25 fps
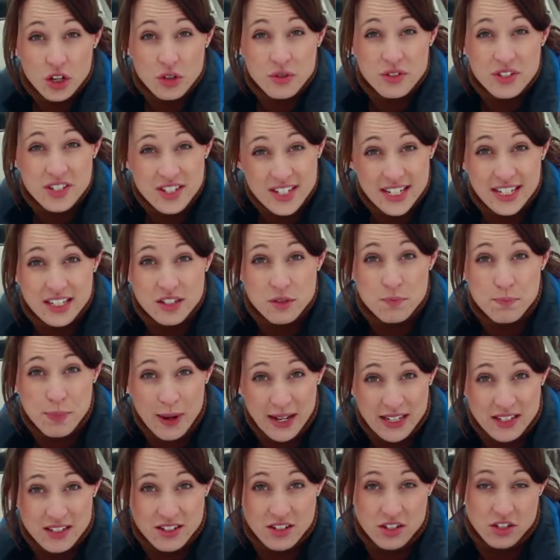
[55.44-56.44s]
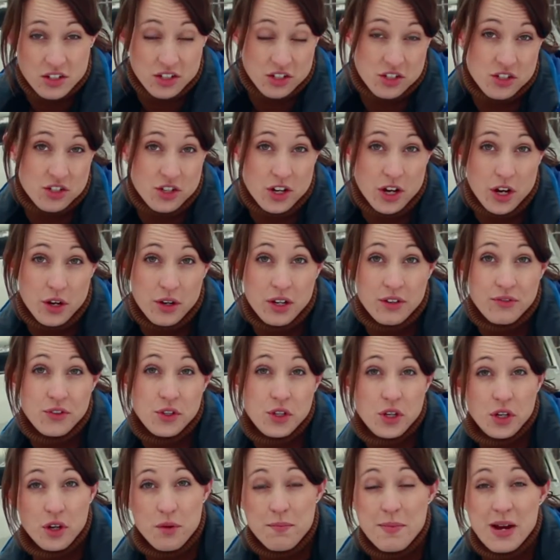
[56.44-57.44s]
sticks best to snow, if you
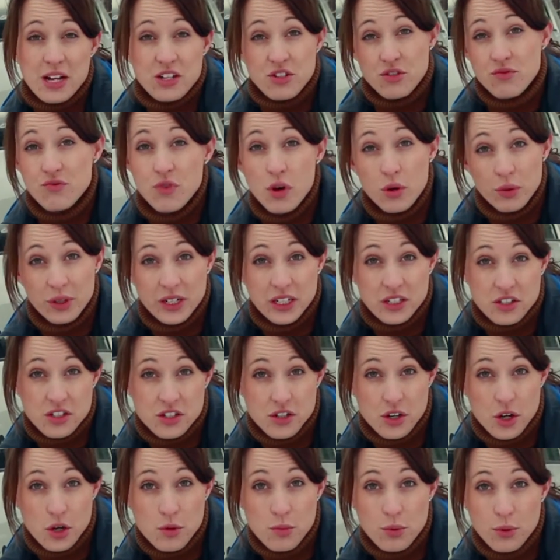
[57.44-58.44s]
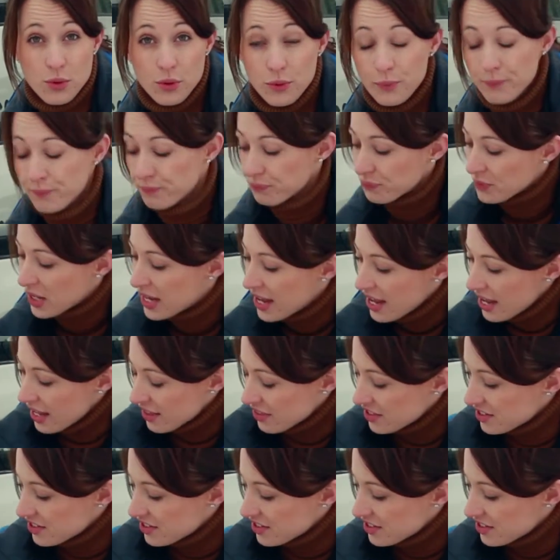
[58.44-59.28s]
could imagine rolling a snowball. The